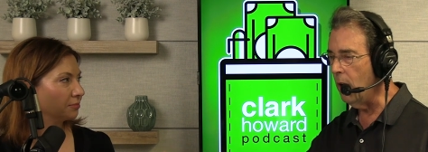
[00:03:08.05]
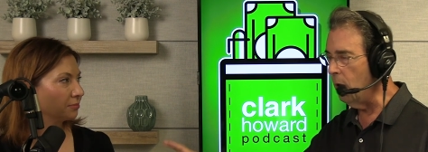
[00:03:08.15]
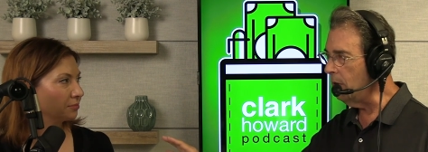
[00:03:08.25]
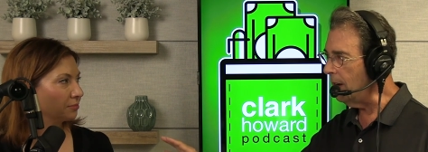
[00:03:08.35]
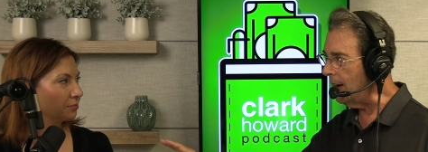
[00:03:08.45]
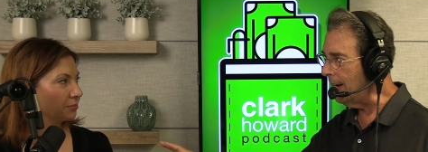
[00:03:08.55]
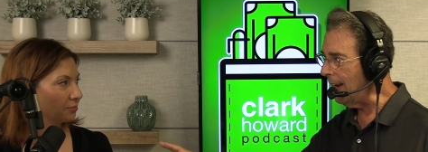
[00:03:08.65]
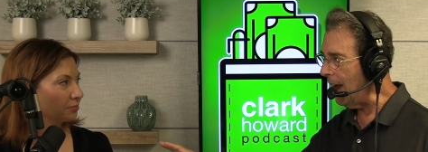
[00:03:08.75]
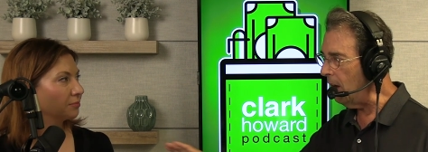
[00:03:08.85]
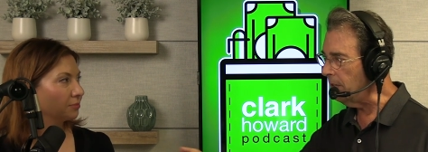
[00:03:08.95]
Speaker 1: own an
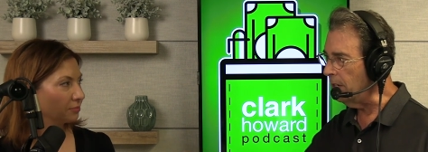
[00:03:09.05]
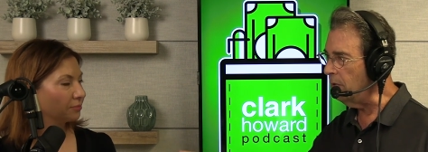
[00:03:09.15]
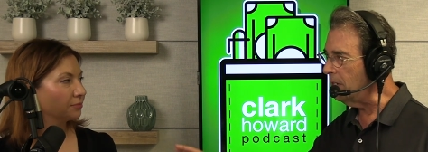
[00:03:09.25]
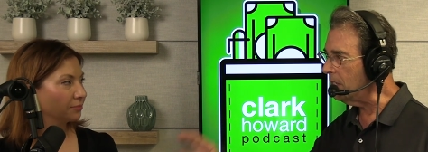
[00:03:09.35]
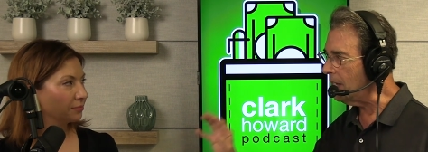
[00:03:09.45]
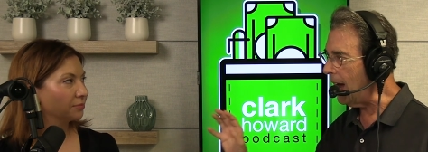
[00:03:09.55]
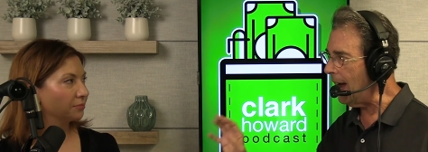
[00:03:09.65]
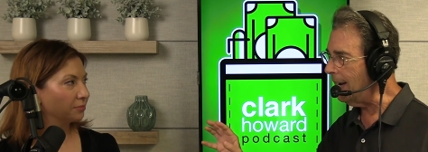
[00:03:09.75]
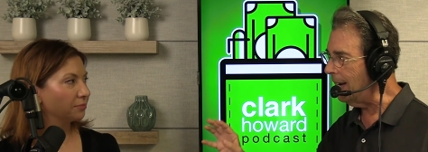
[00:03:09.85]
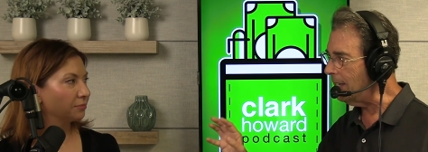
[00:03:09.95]
account and you
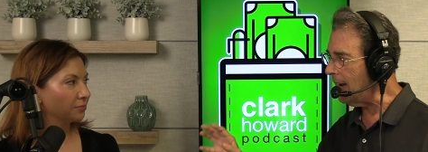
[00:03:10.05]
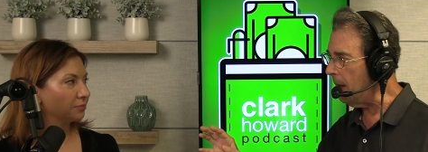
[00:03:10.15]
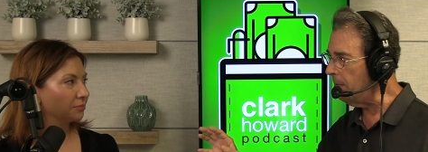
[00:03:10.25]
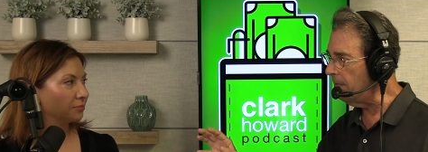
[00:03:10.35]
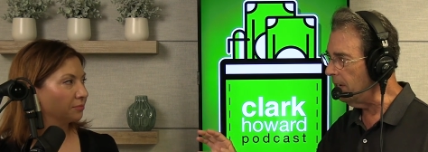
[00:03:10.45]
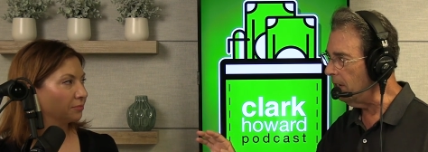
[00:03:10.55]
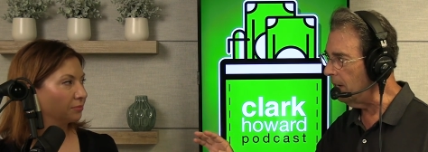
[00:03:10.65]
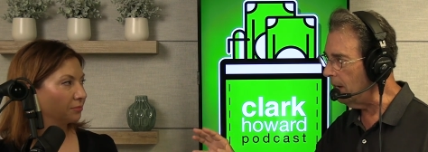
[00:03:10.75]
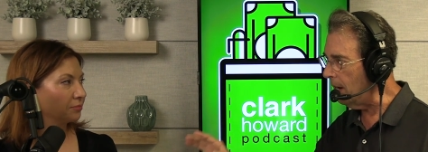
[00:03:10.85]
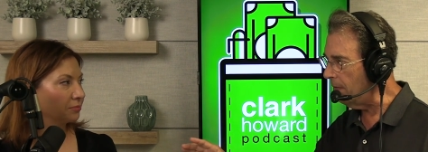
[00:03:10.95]
decide at time of you
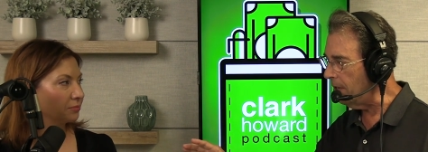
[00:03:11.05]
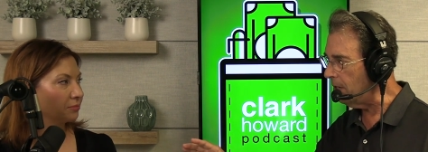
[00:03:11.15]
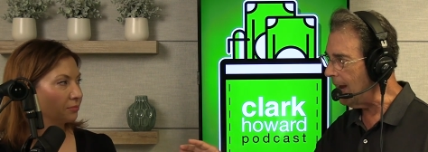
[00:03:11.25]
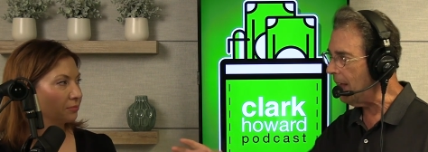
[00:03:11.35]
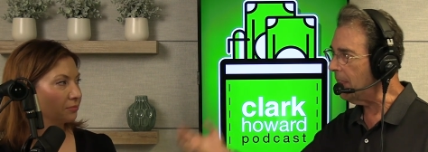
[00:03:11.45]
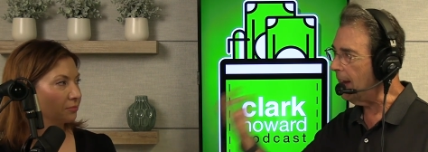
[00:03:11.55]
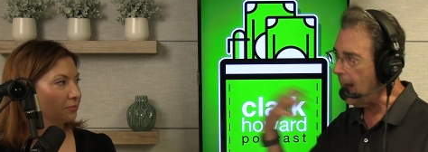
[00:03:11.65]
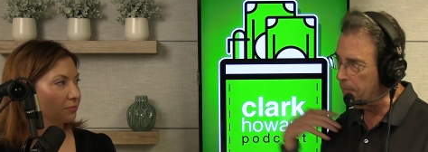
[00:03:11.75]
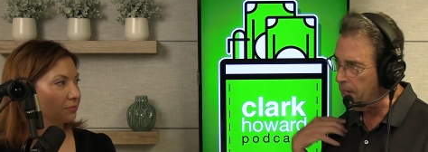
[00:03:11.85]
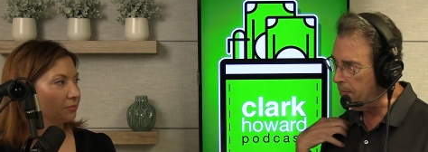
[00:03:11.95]
of your death that
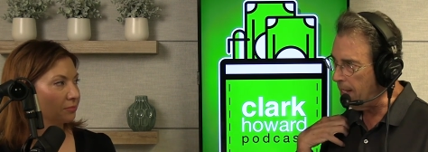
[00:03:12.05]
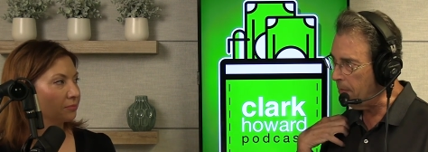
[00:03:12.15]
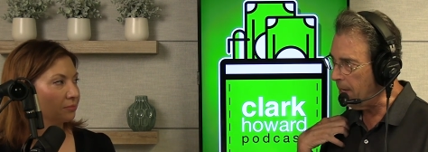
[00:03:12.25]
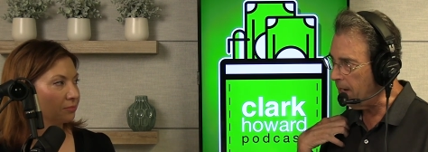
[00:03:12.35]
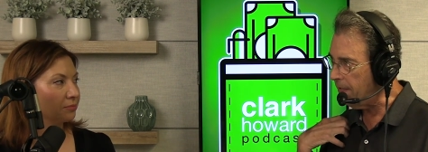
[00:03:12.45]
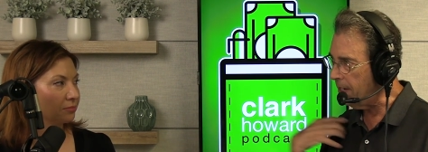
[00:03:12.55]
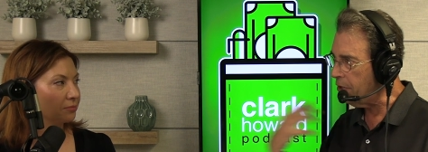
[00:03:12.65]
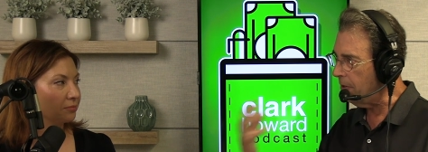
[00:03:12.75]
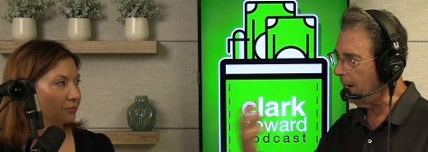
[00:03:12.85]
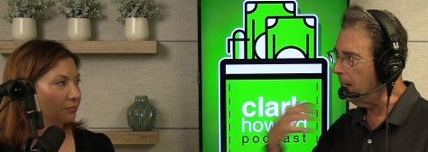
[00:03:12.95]
I'm going to be the
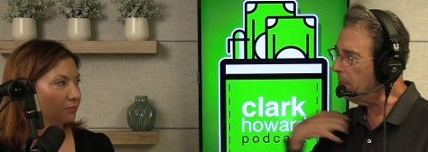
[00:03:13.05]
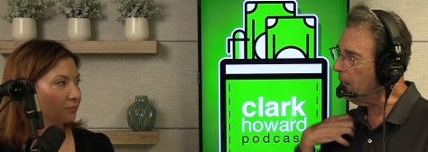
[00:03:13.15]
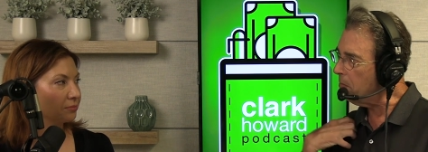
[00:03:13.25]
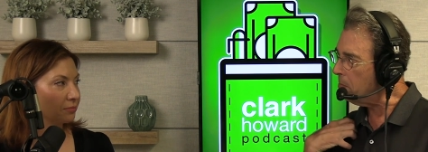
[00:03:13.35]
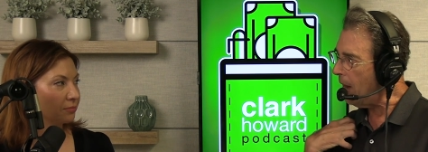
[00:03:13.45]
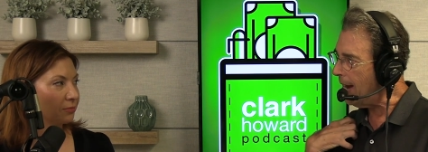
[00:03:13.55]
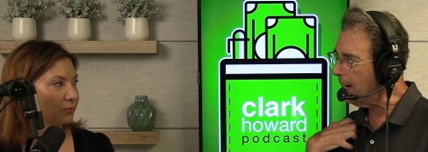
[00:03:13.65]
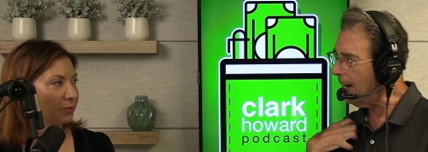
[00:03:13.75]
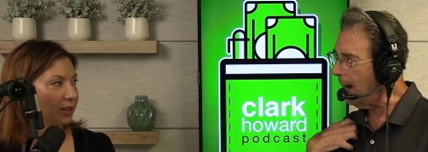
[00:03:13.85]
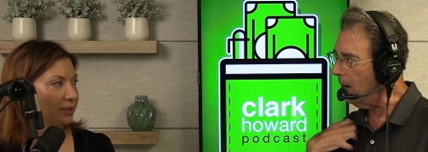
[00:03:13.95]
beneficiary and it becomes my
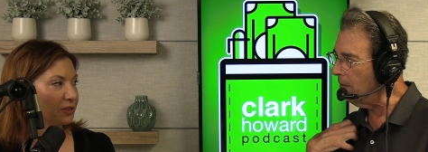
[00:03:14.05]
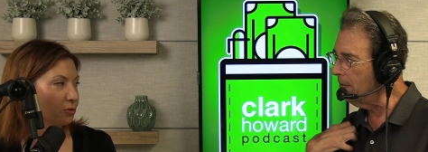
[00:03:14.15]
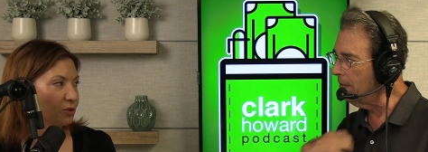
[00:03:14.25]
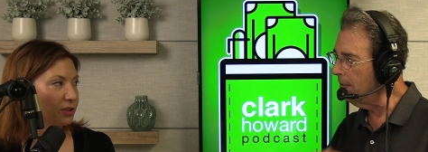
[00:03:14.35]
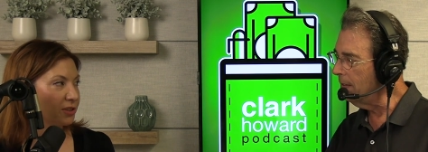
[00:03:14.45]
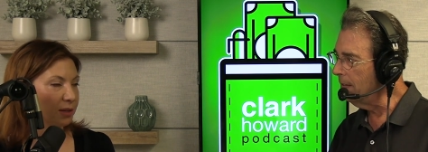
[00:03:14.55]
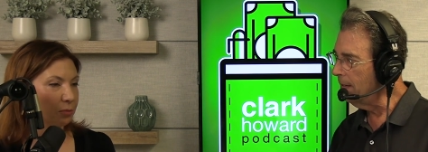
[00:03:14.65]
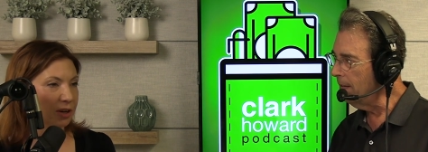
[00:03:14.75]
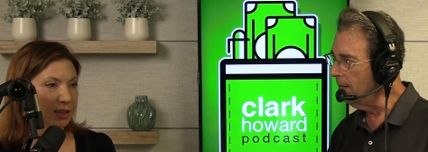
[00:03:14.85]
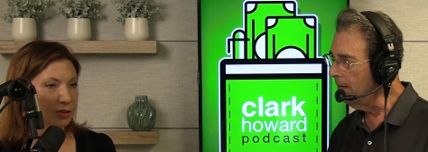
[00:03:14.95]
account.
Speaker 2: Right. So it's just
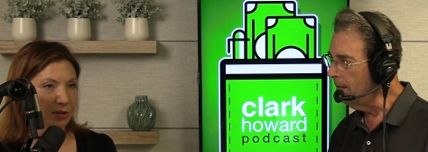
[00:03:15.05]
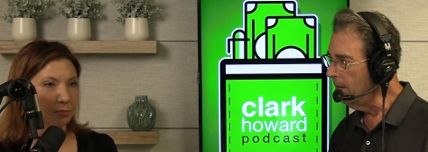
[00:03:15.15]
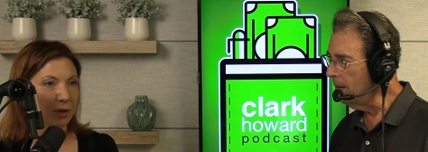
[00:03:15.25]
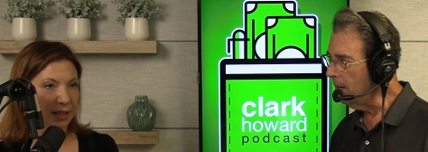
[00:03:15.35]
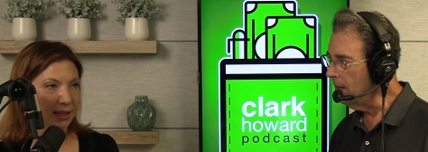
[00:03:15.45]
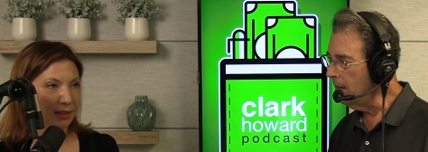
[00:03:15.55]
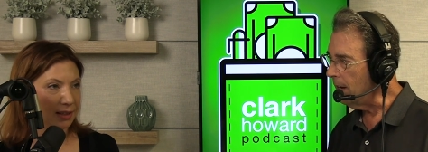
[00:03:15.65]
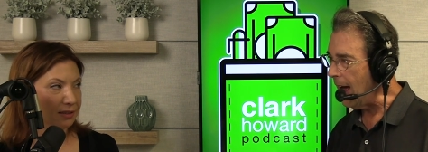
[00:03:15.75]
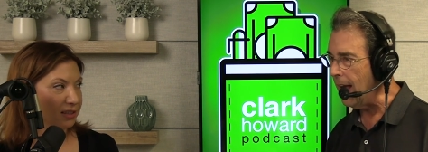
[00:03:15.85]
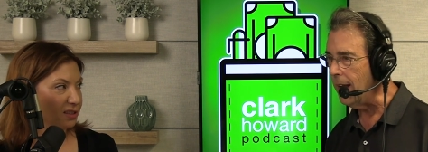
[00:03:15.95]
like probably just money
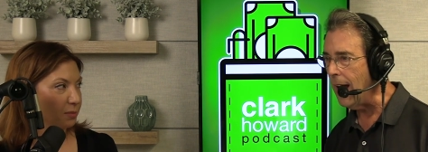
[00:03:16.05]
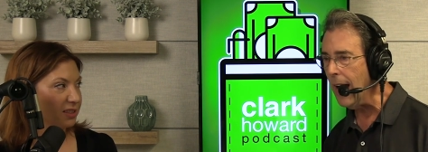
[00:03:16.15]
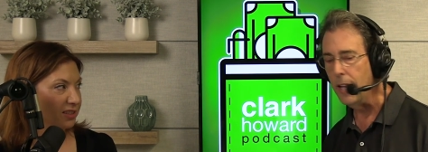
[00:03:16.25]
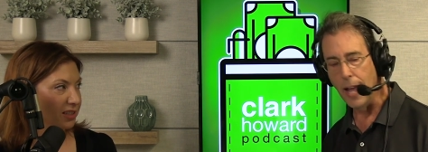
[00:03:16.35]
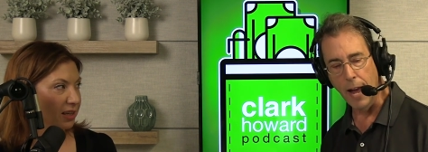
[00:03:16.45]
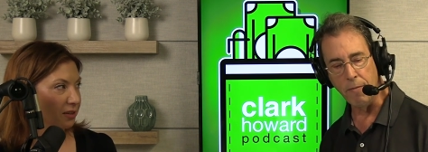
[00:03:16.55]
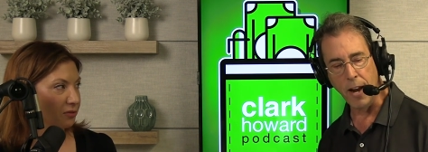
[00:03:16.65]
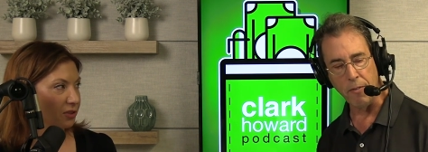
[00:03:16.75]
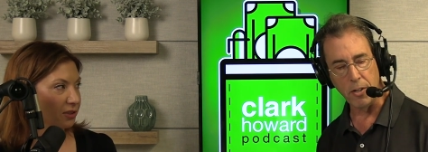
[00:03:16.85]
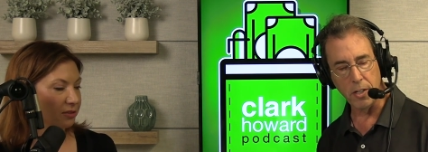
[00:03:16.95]
that I, has been I, saved.
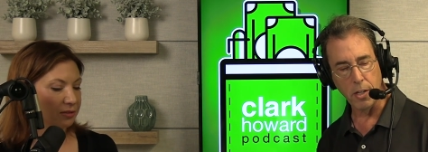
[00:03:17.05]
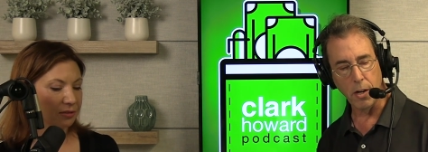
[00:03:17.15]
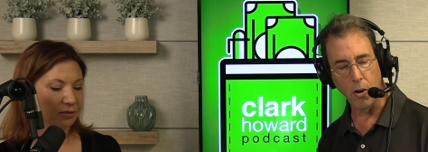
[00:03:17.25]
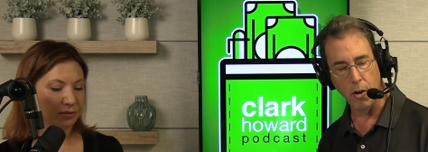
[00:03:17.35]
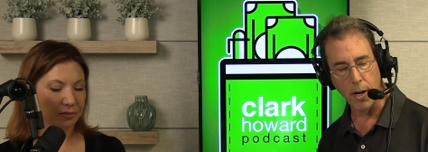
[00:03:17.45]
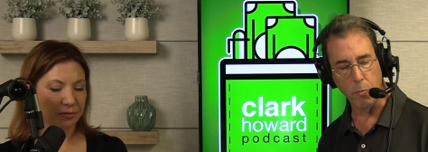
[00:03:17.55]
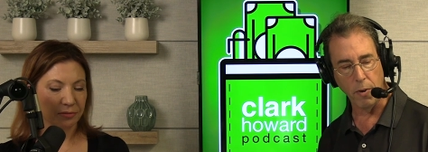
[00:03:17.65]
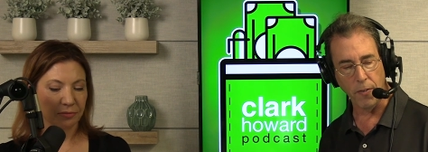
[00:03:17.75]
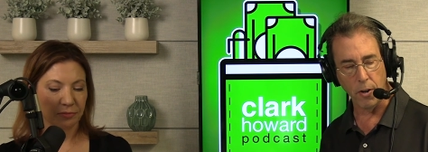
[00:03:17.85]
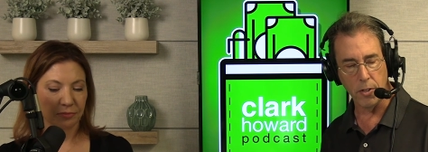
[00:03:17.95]
I've never
Speaker 1: heard it
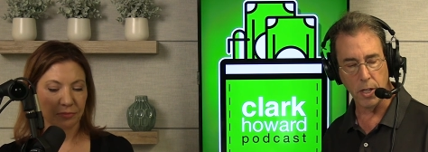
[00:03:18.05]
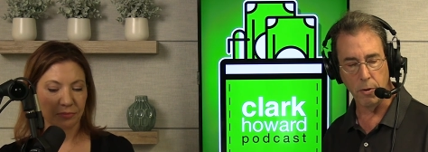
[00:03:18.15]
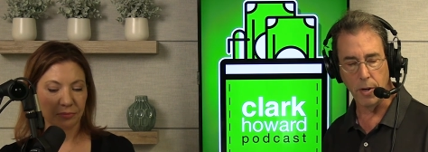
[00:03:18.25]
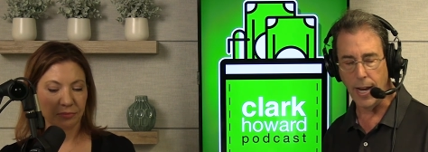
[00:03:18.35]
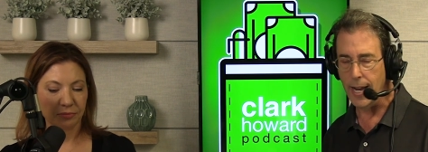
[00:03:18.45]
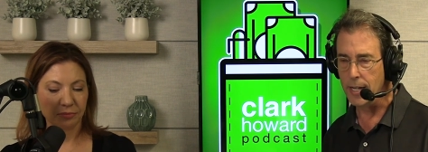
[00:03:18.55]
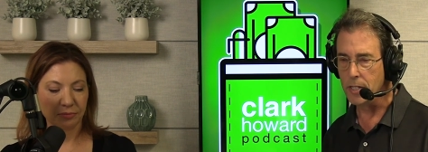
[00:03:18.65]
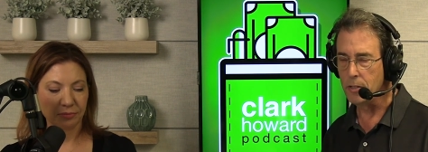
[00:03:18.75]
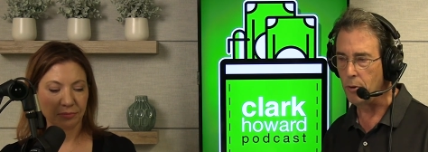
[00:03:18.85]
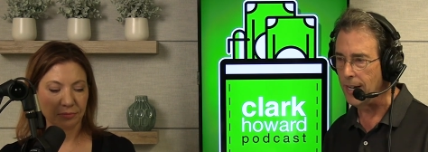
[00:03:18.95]
referred to
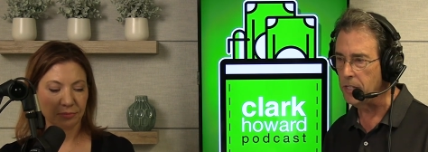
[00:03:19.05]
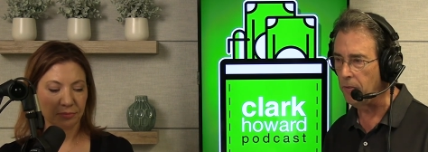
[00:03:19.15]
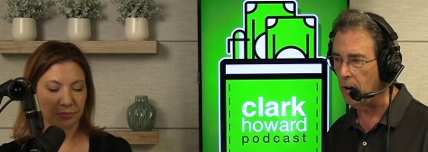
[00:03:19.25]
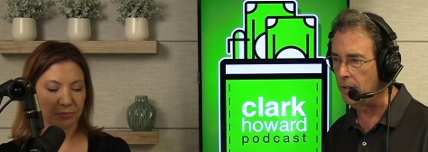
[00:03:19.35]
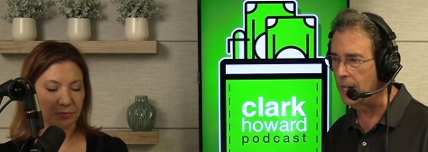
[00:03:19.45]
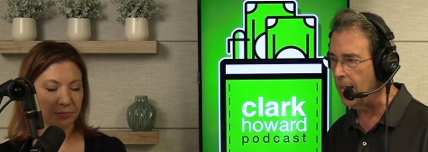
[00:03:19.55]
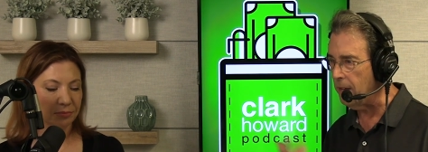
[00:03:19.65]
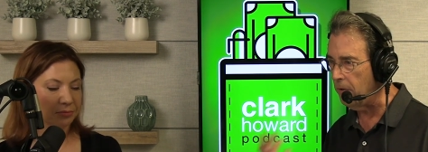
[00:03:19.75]
as transfer on death.